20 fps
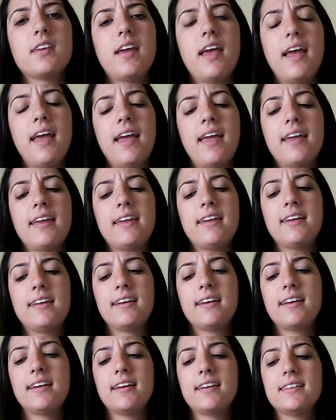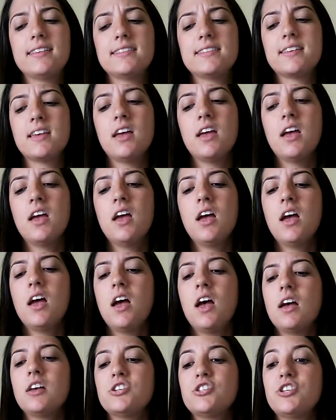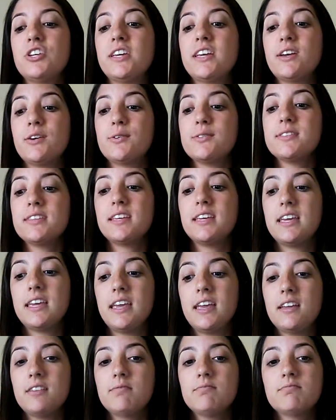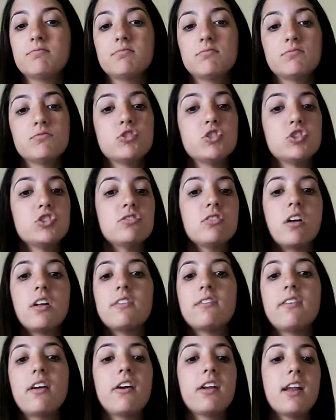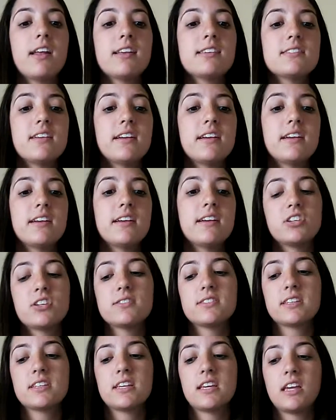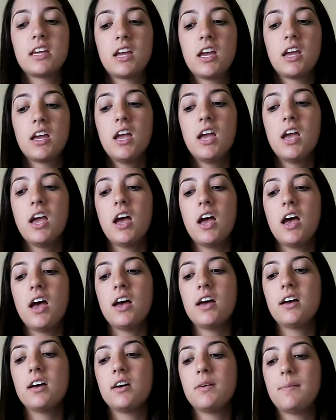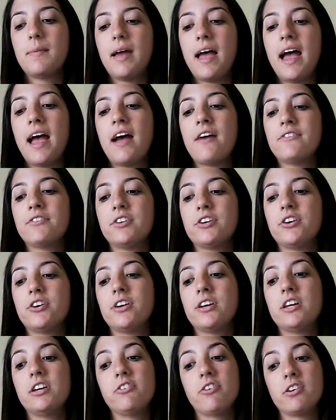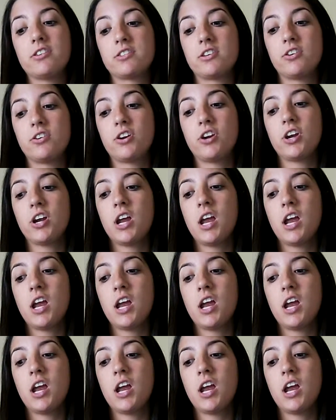and she kills the king. She's not a very nice lady. She kills the king after he rescued her.